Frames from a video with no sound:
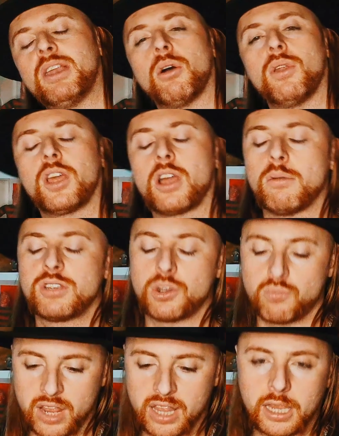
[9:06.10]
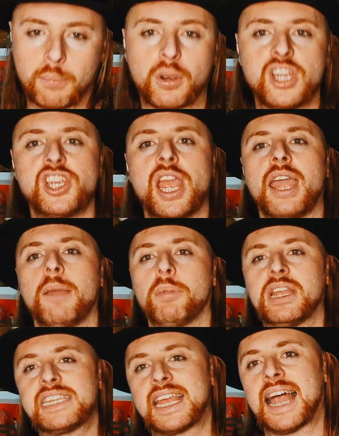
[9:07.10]
let me know in the comments. I really appreciate it.
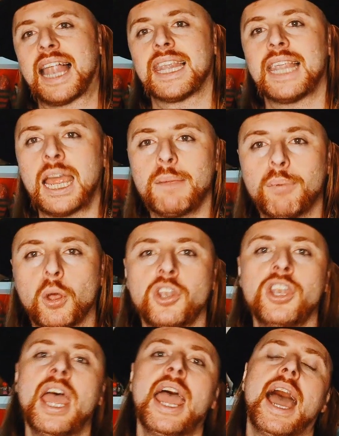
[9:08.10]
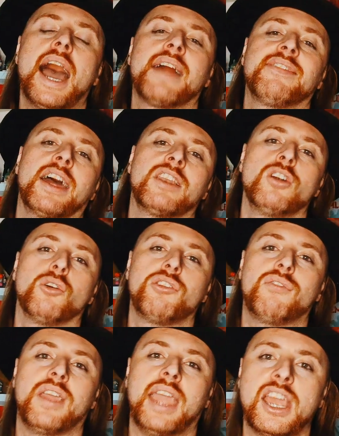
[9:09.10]
Please hit that like button and that
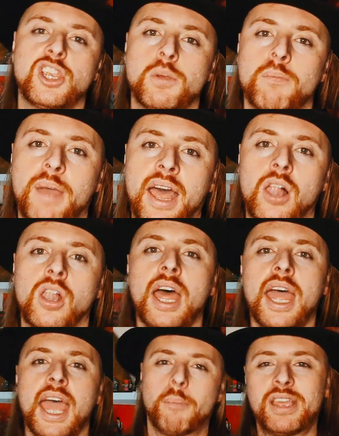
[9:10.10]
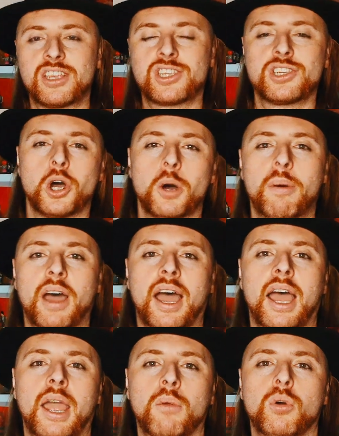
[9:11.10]
notification bell. Drop me a sub.
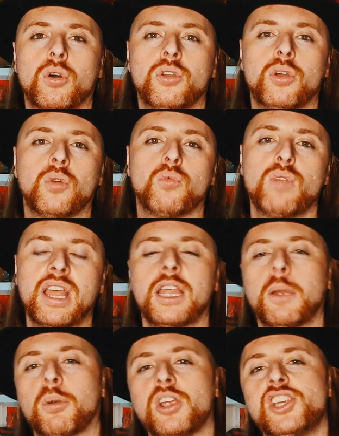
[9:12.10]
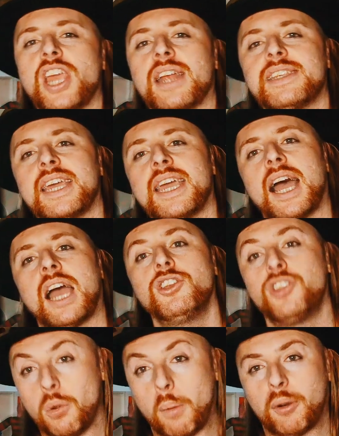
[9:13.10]
I would really appreciate it.
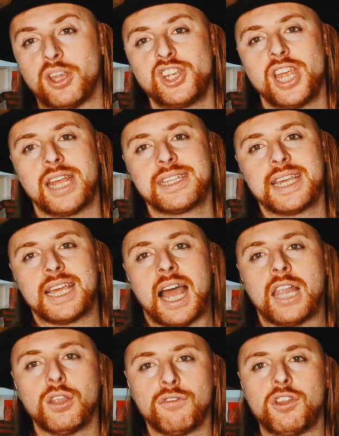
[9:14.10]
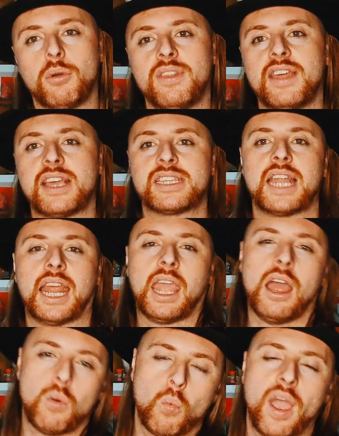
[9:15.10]
I do appreciate it. I love doing this and I
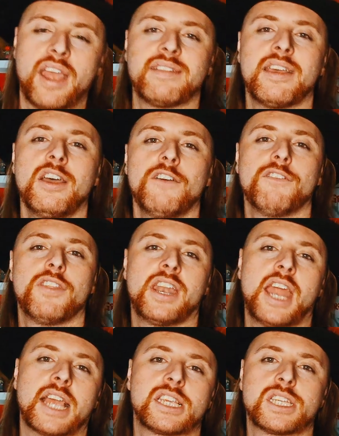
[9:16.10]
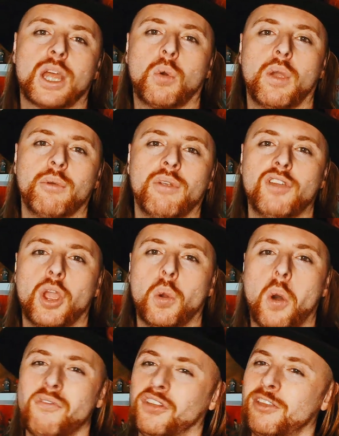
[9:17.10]
can't wait for the next quick
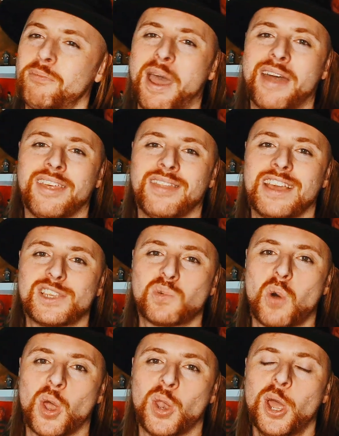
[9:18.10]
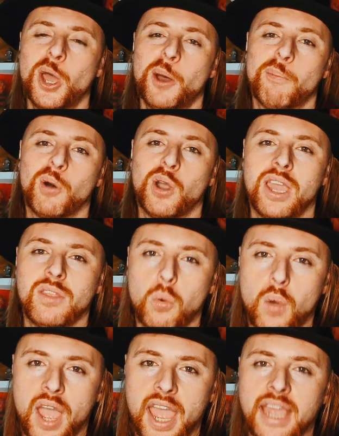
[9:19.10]
review. Hopefully it's better than this one, but
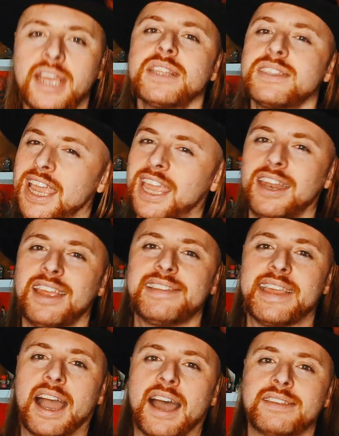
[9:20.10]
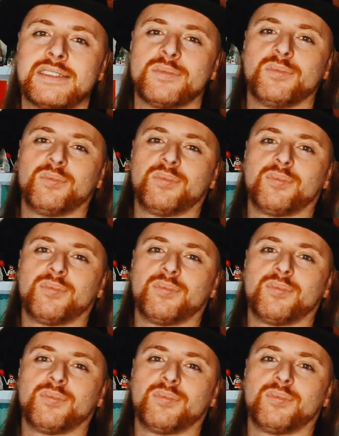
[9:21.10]
either way, take it easy, guys.